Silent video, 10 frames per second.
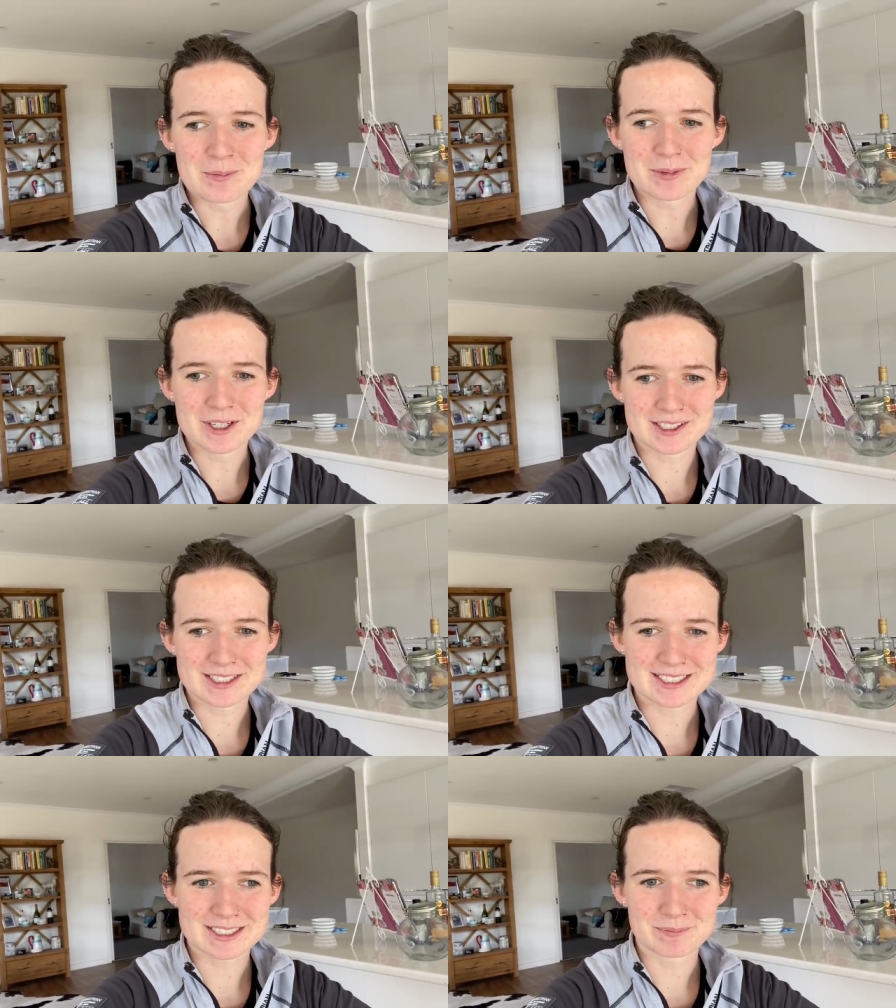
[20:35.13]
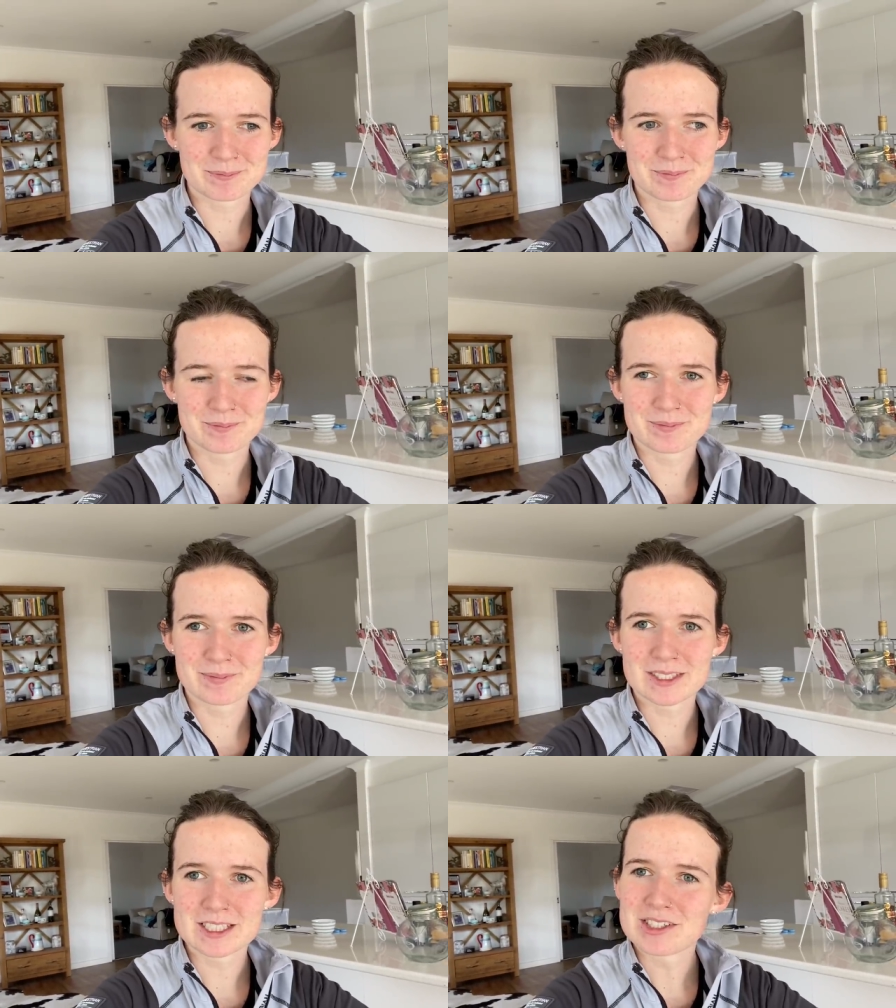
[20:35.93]
because
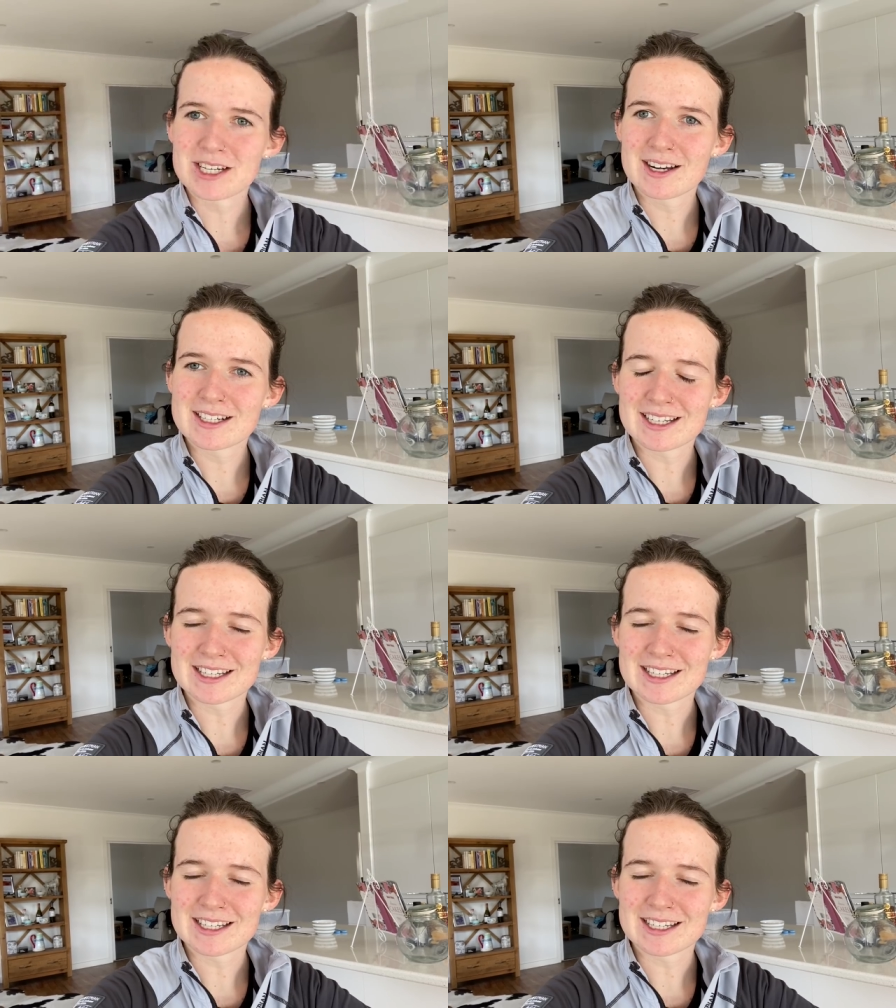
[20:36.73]
it's really hard to